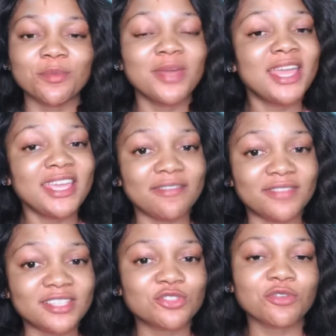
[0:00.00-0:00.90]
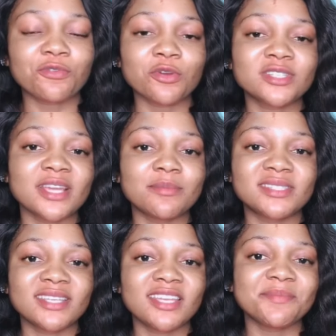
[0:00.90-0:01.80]
If this is your first time
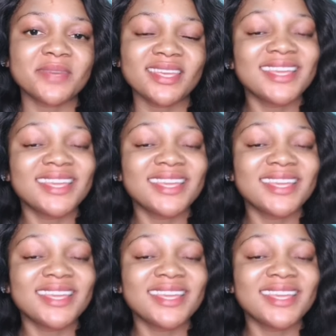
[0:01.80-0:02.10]
seeing me,